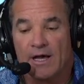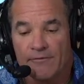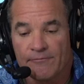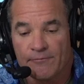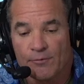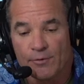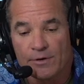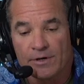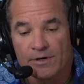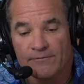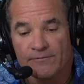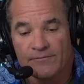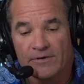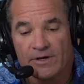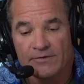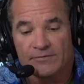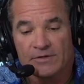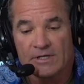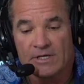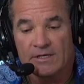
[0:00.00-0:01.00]
40 and
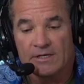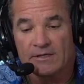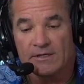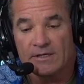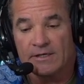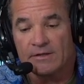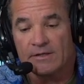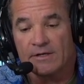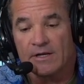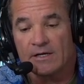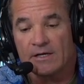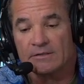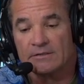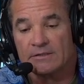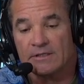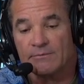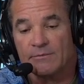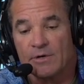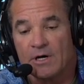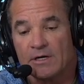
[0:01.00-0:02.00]
50 in the
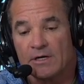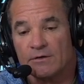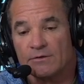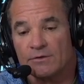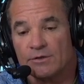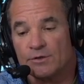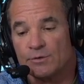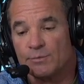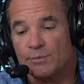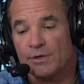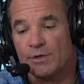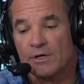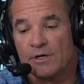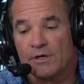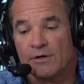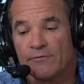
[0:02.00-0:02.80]
non-slip mono loop,